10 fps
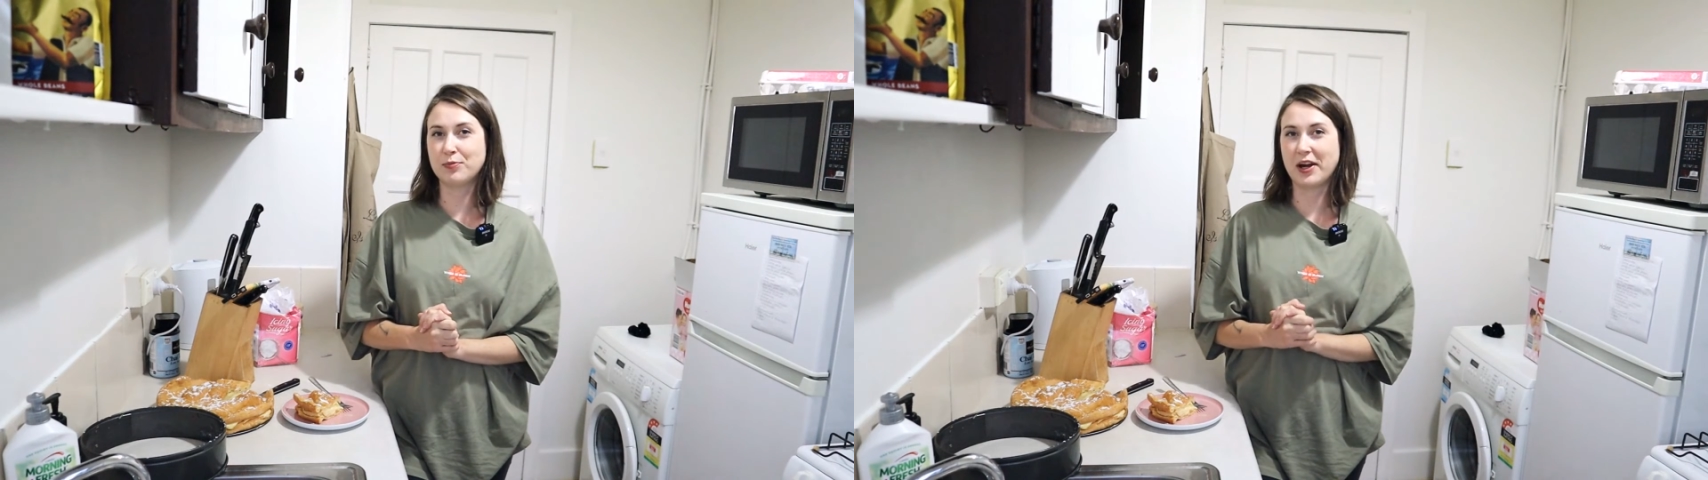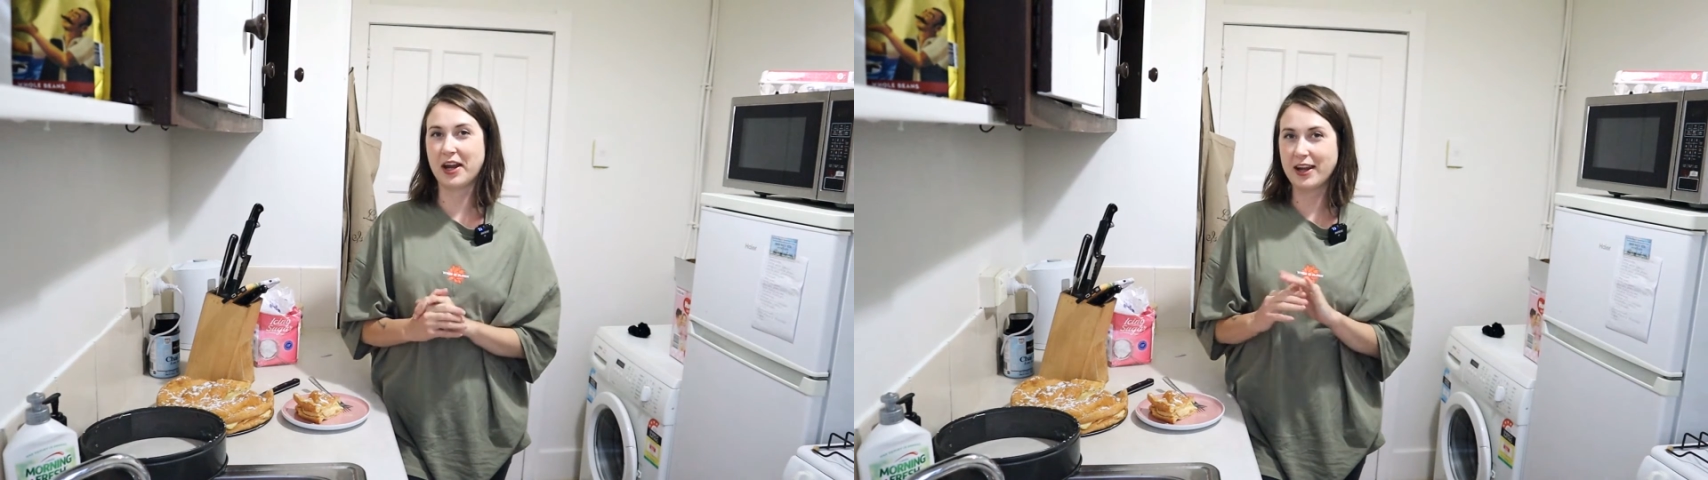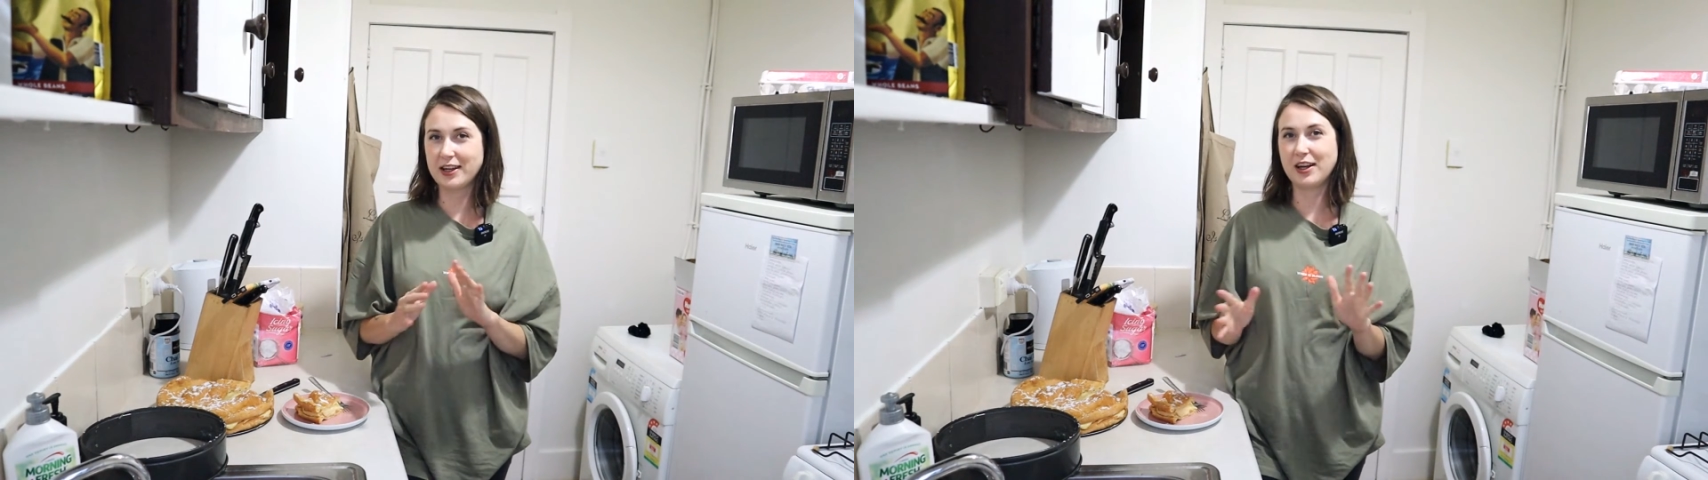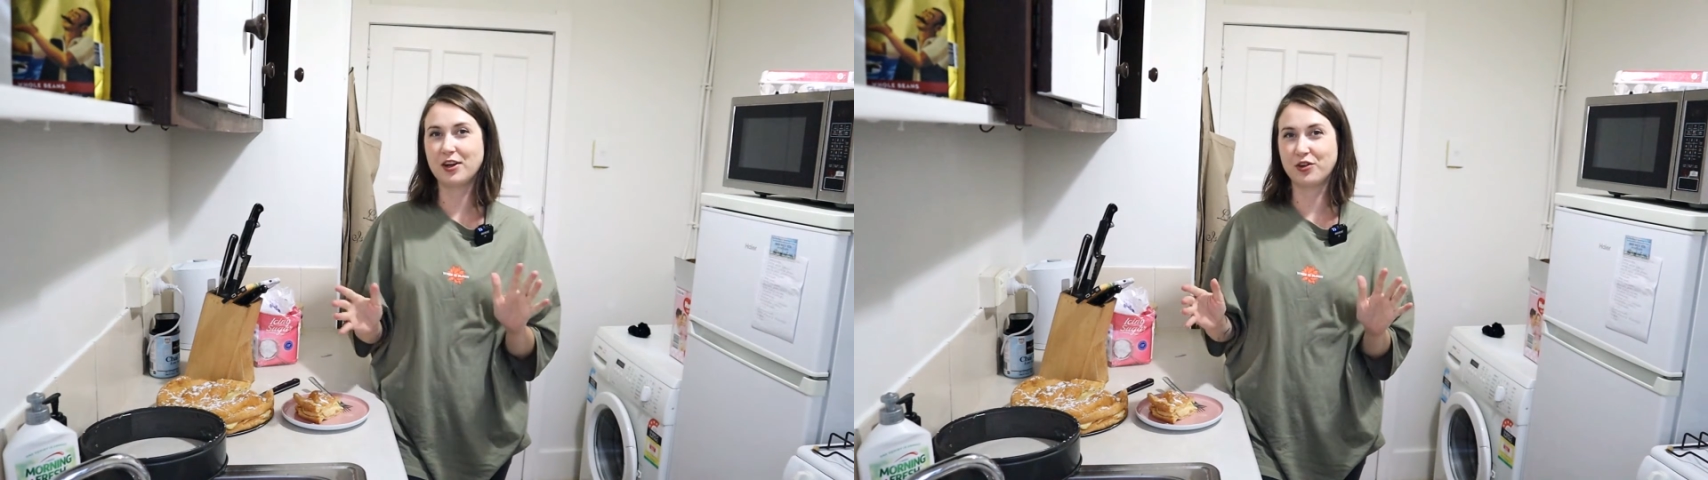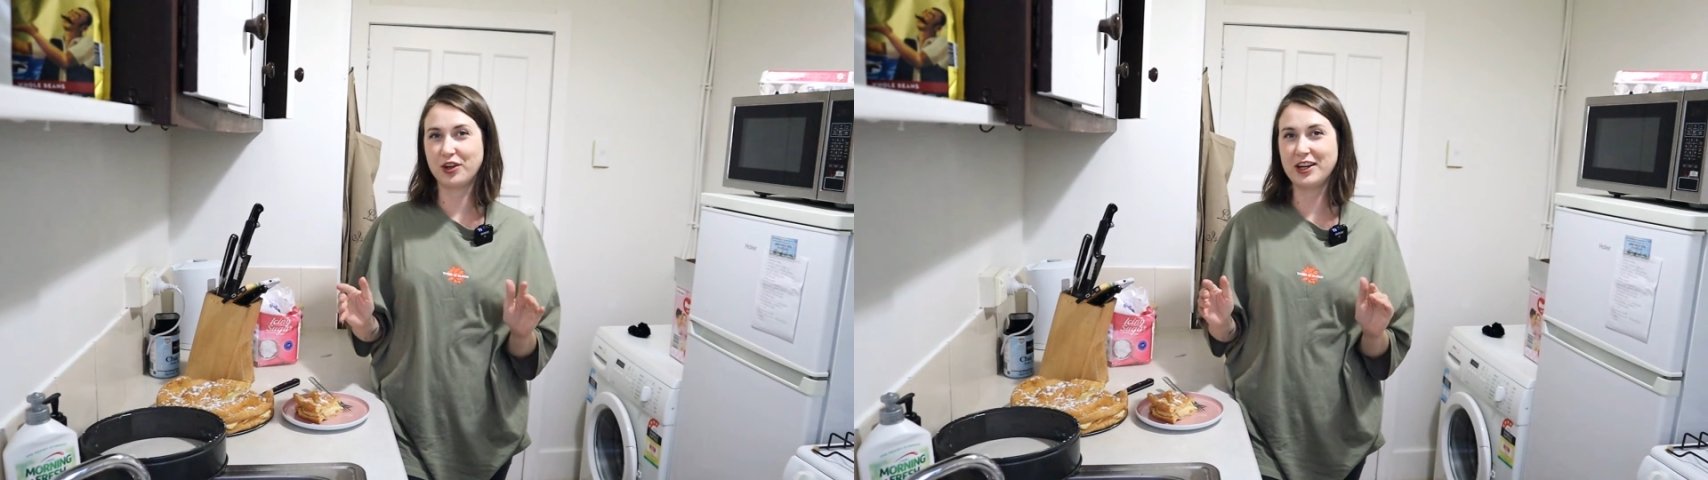to buy any
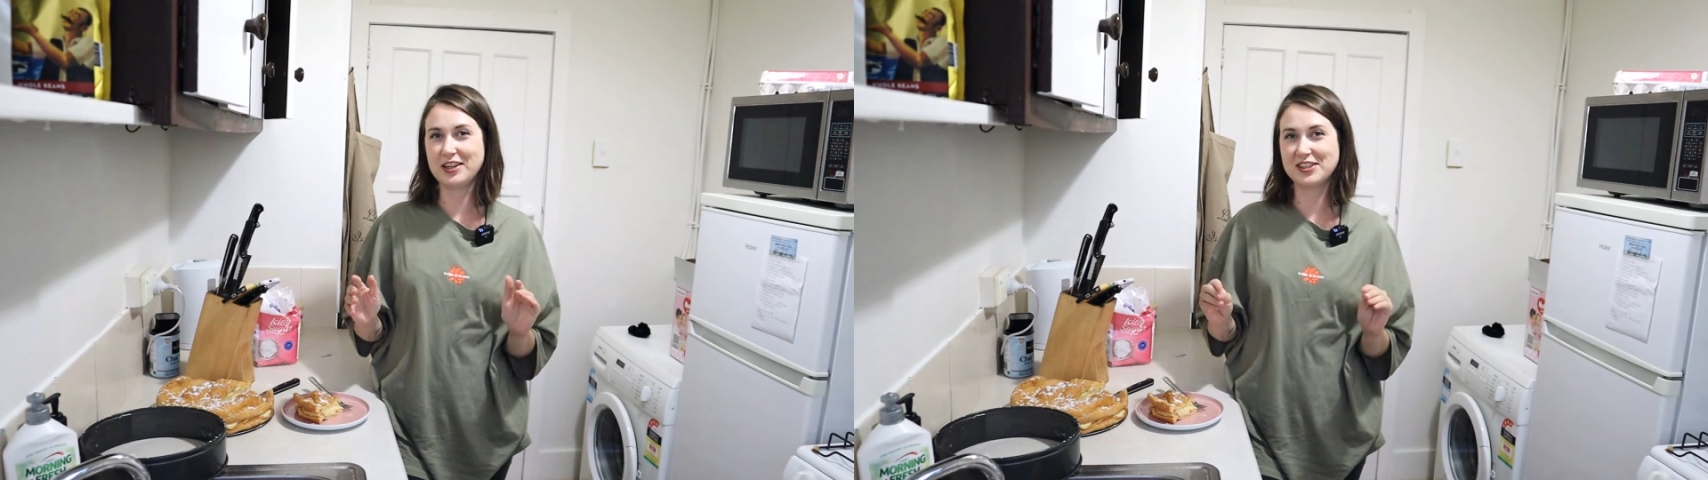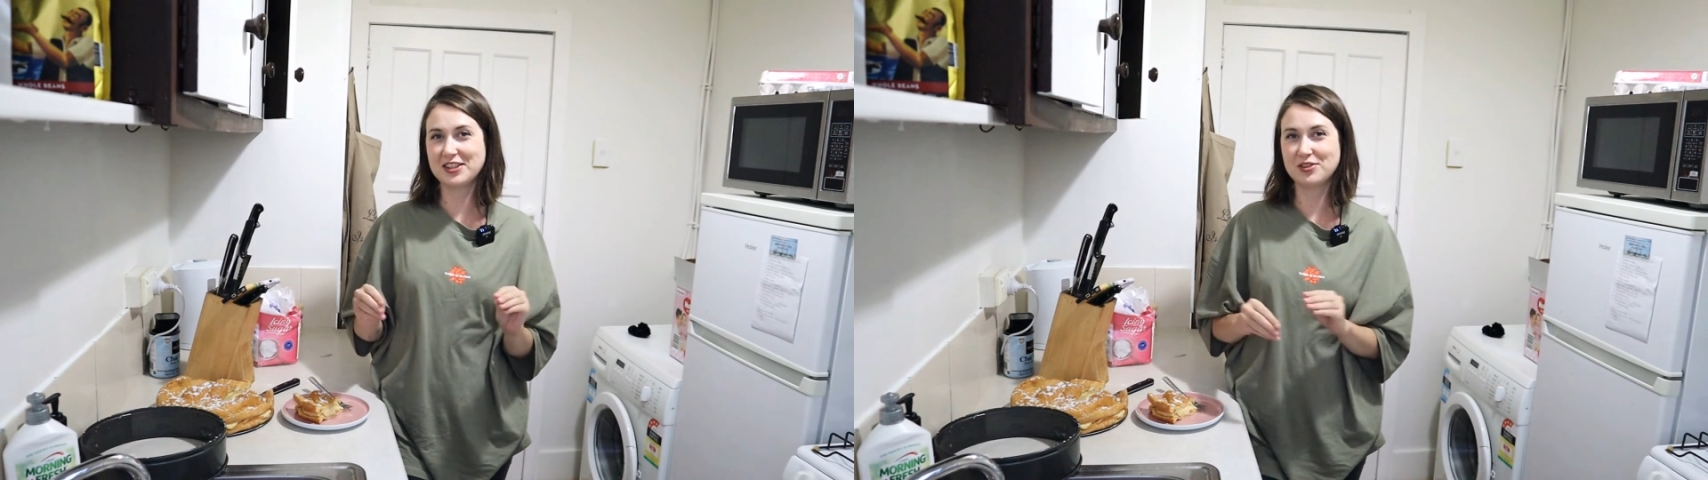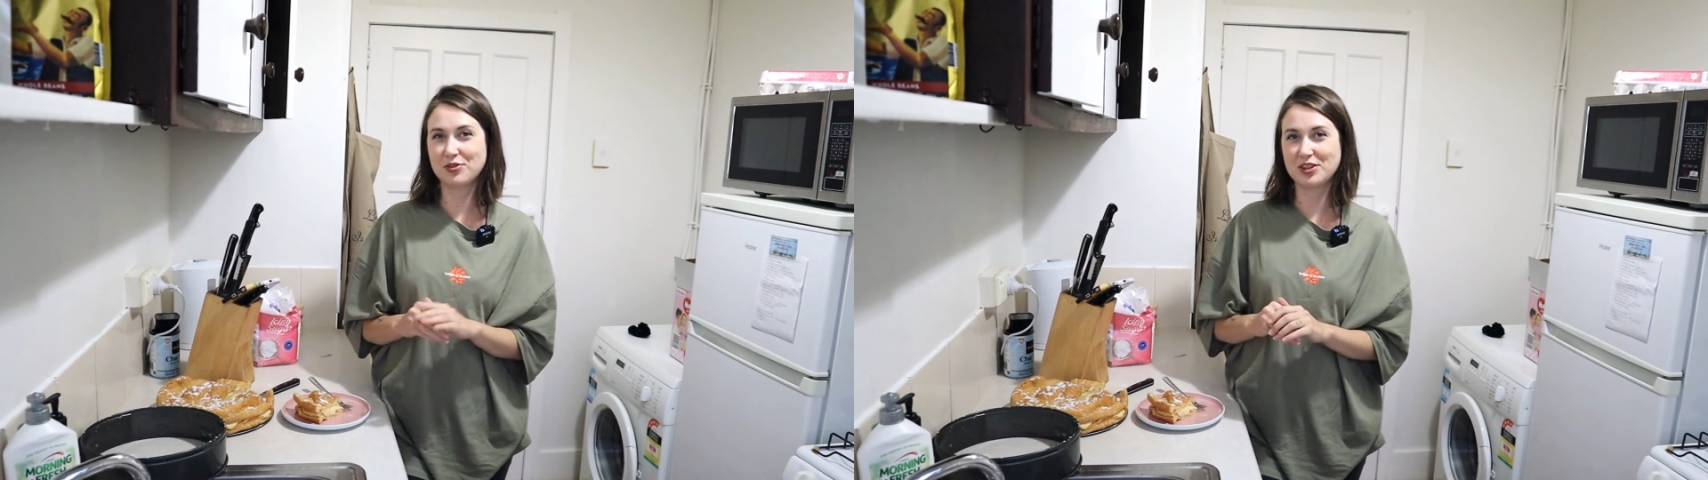ingredients this